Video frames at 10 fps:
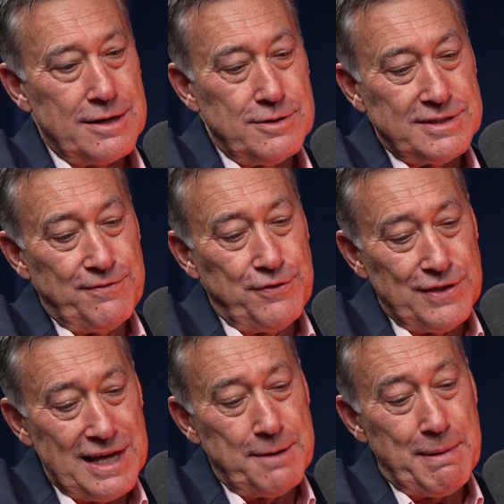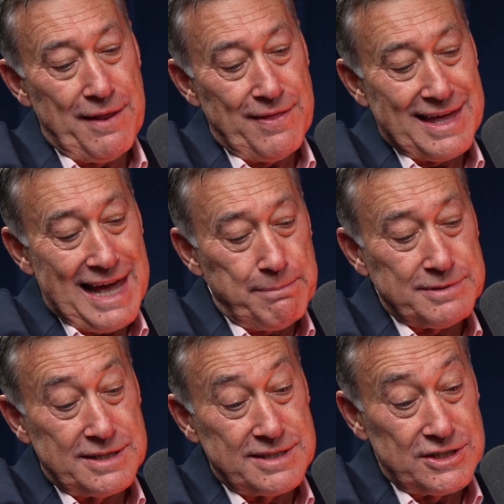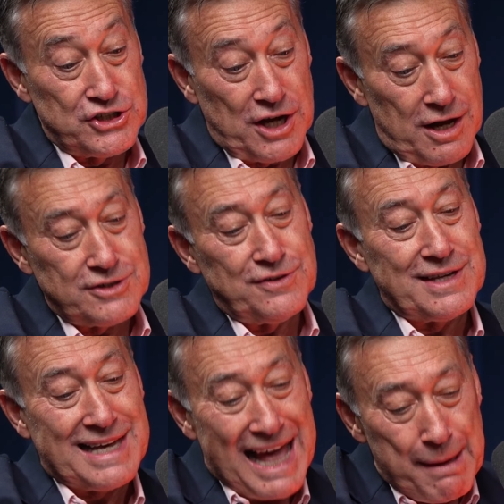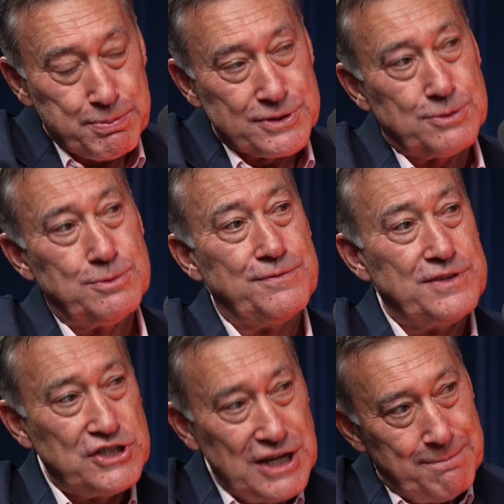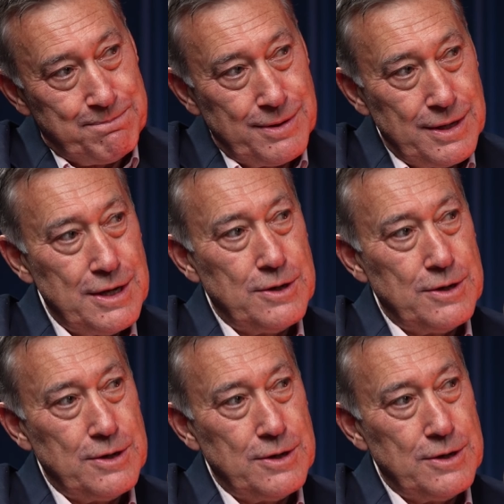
Because if you think about it, the captain's in charge of the capital of the ship,